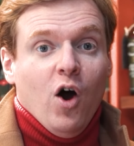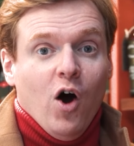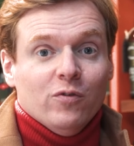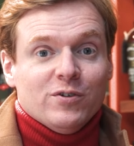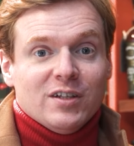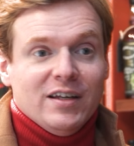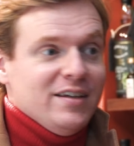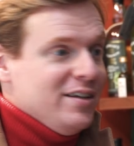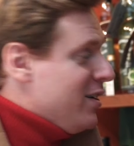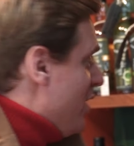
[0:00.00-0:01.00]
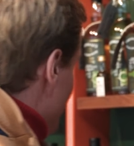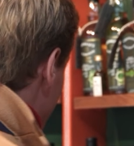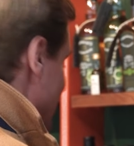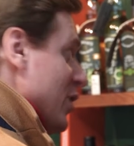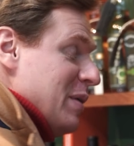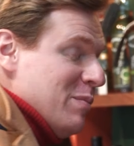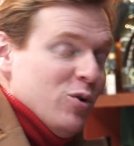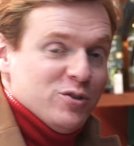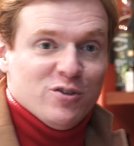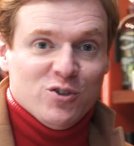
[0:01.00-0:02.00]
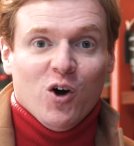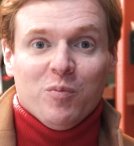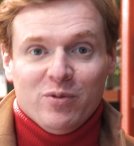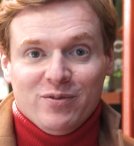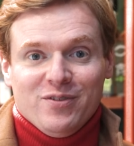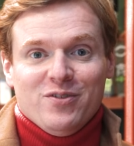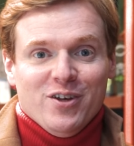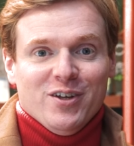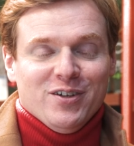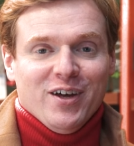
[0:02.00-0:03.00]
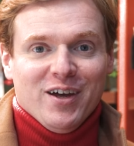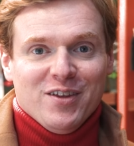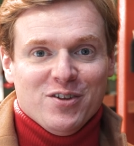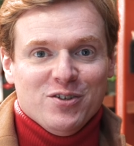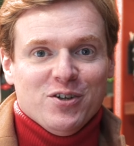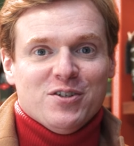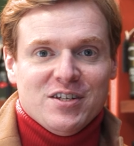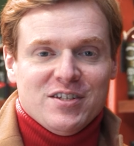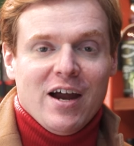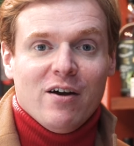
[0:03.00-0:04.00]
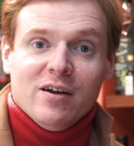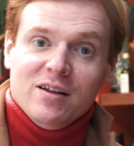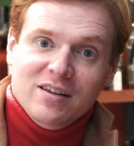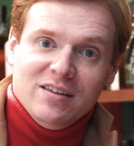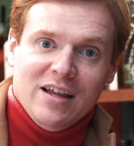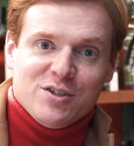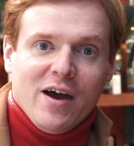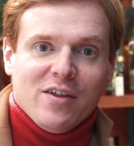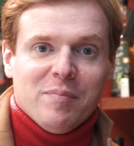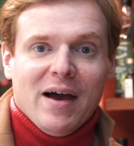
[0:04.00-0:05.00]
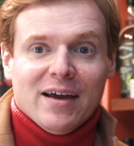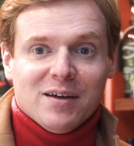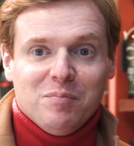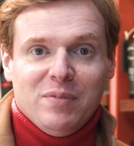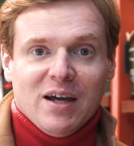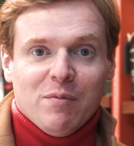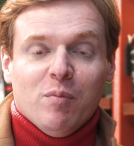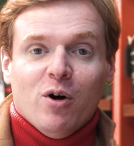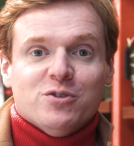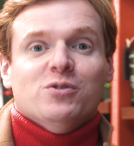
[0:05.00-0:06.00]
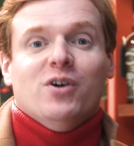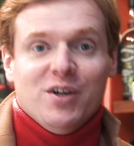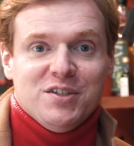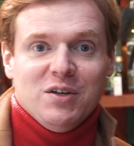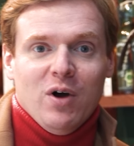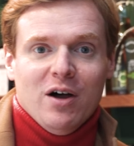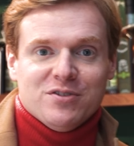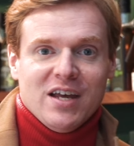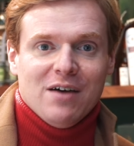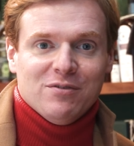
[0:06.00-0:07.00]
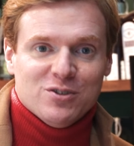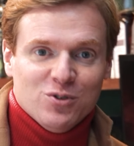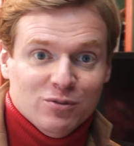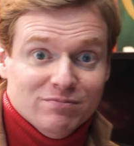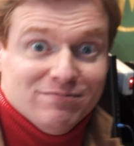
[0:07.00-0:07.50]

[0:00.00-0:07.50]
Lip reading: Obviously, there's a little bit more to the shop than just this area. Let's go out the back, pick up the bottle and see what else they have in store.